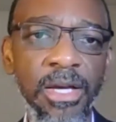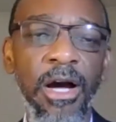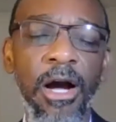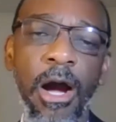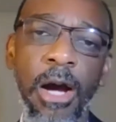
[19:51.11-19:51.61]

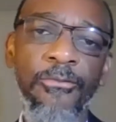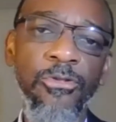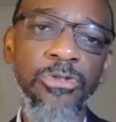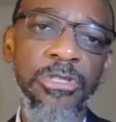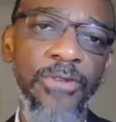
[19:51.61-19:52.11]
harmful
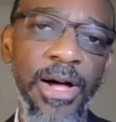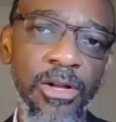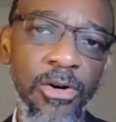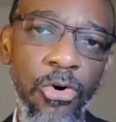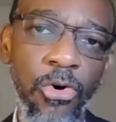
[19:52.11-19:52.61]
use of
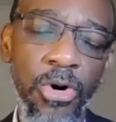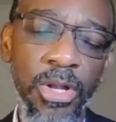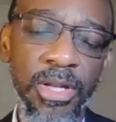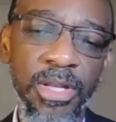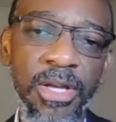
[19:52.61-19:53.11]

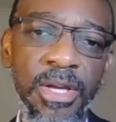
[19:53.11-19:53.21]
alcohol,